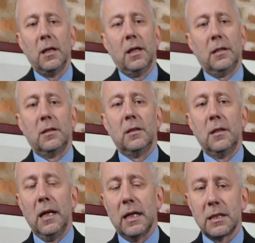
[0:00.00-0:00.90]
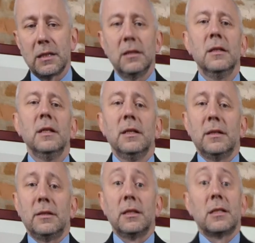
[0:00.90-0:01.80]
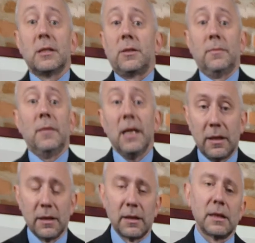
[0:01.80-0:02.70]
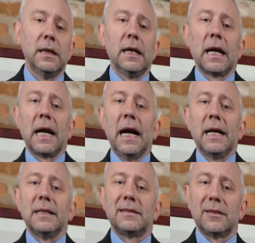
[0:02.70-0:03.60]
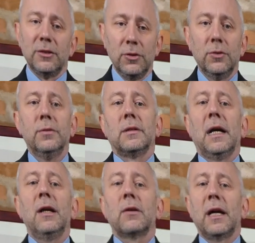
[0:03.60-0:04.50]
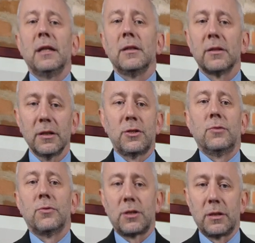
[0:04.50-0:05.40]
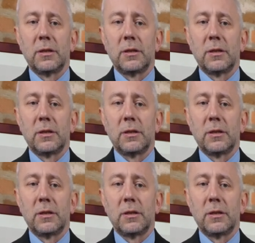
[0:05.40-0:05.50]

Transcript: And last, decision-making guides you in allocating resources